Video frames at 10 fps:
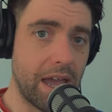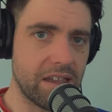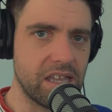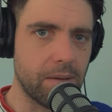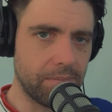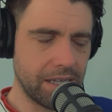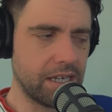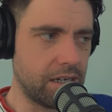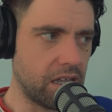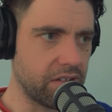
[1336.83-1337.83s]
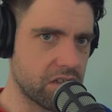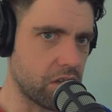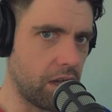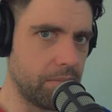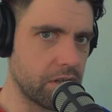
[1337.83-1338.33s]
Has he completed another
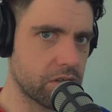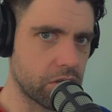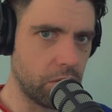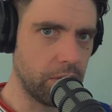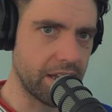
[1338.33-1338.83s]
assignment at school?